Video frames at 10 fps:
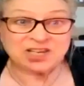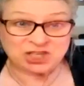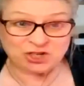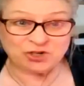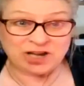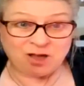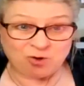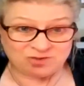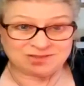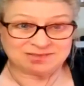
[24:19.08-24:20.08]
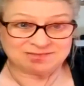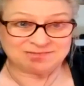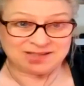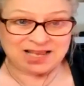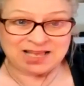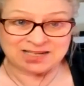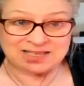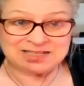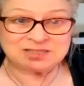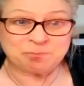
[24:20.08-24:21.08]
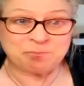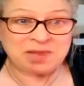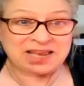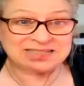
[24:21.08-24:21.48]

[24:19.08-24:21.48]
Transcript: a year now. Okay, it's so